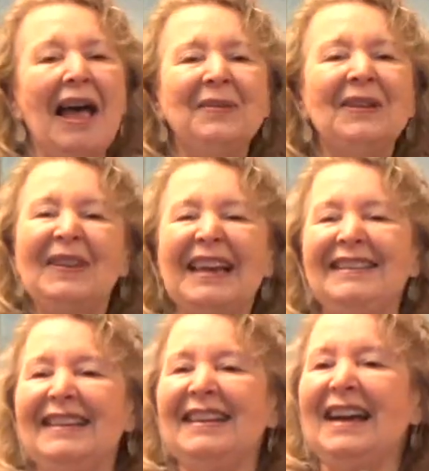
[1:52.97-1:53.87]
And this
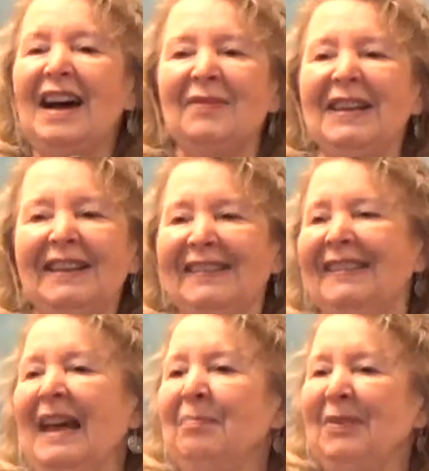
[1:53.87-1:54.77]
idea of
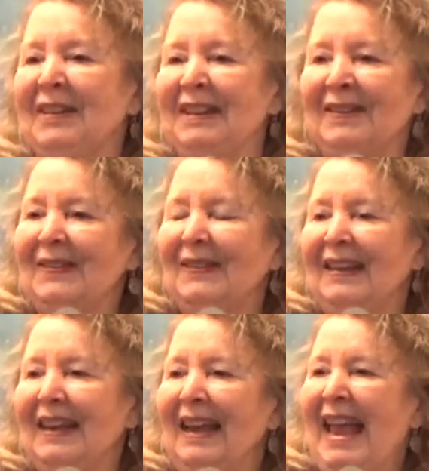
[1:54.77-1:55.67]
acceptance